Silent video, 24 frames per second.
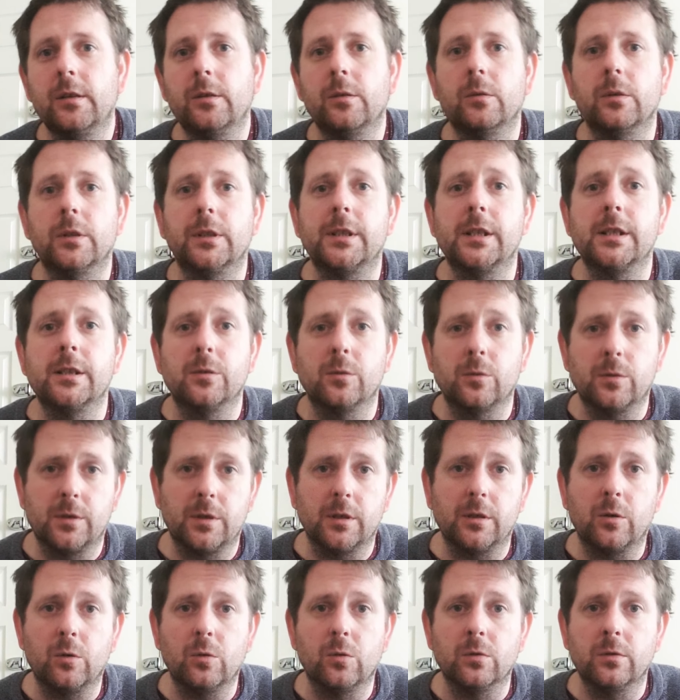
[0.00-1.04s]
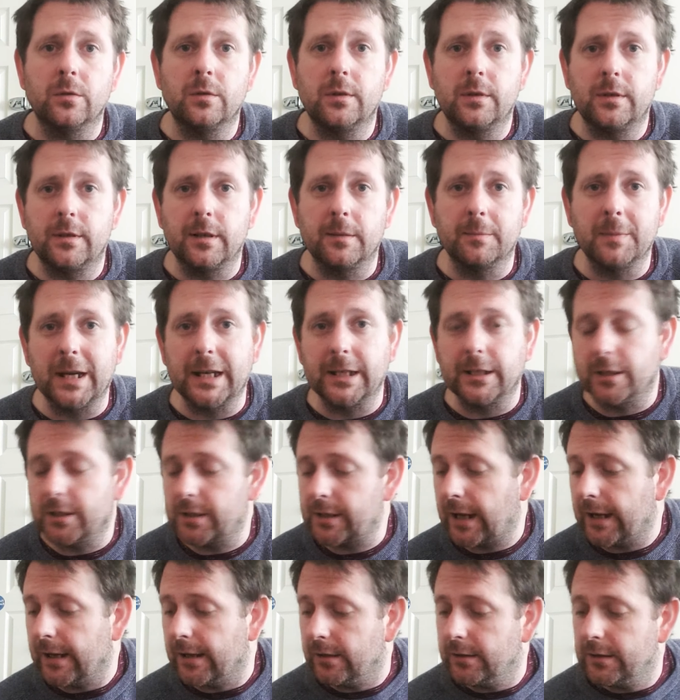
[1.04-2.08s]
which is also called the major
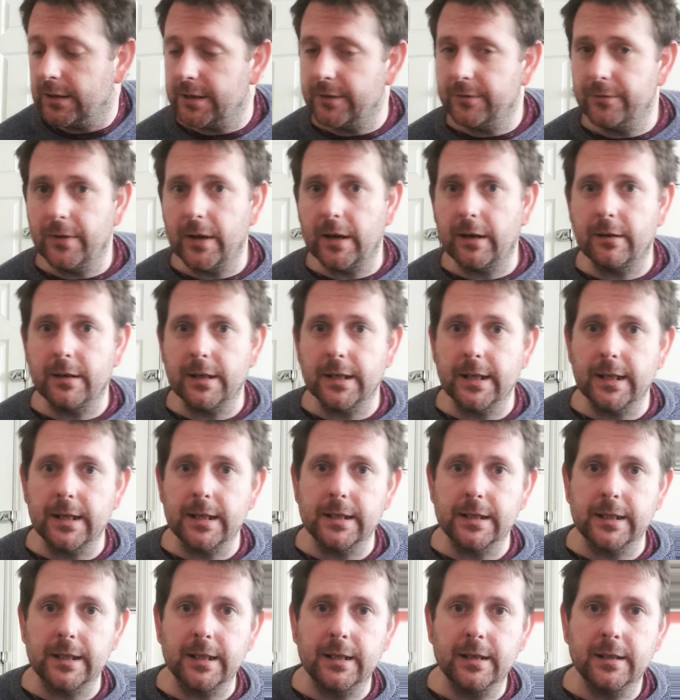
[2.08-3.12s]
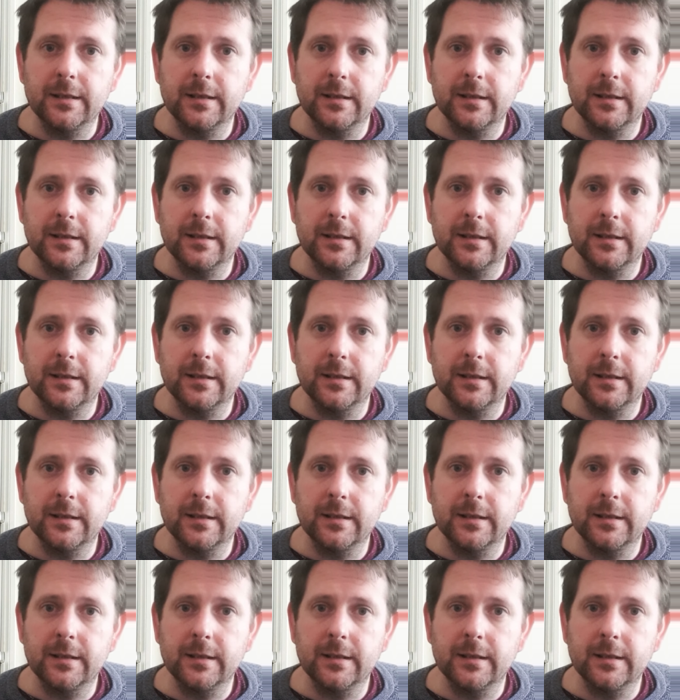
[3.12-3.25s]
scale. It's very easy.